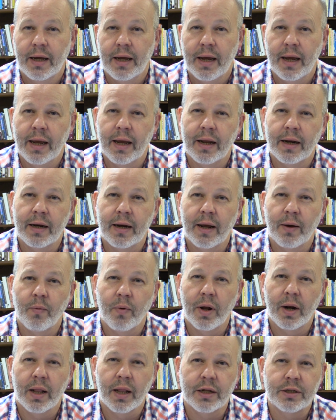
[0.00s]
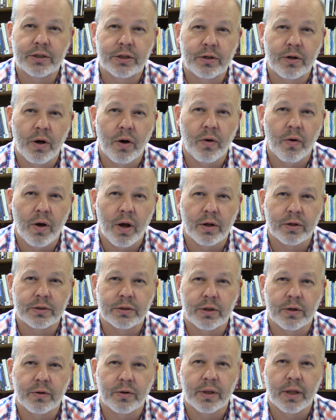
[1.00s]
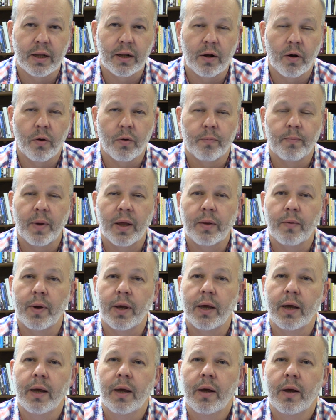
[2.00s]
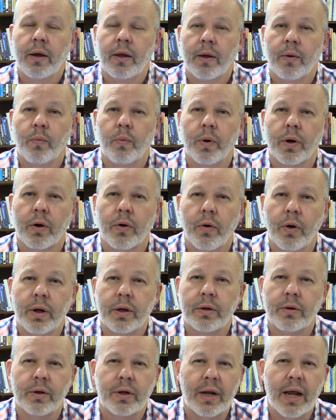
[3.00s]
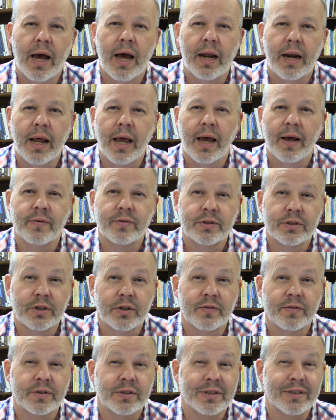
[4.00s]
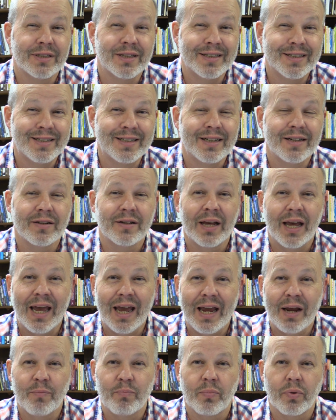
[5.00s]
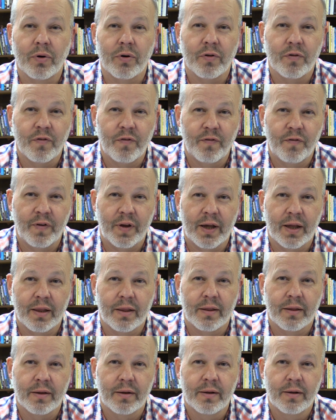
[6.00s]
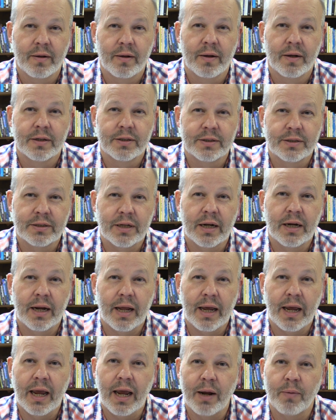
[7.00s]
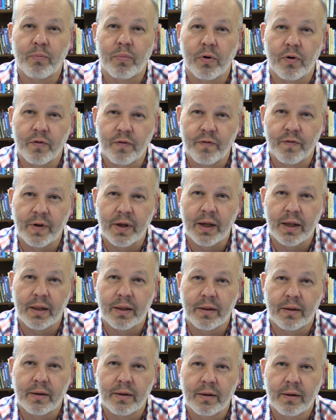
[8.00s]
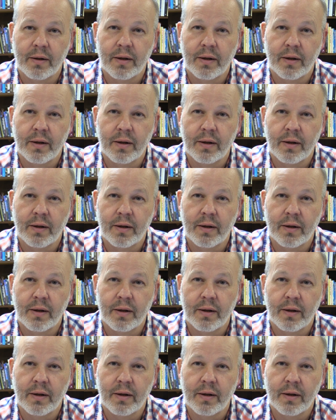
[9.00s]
And I want to let you know also that, oh, by the way, we're going to not have services until April 5th, Sunday, April 5th.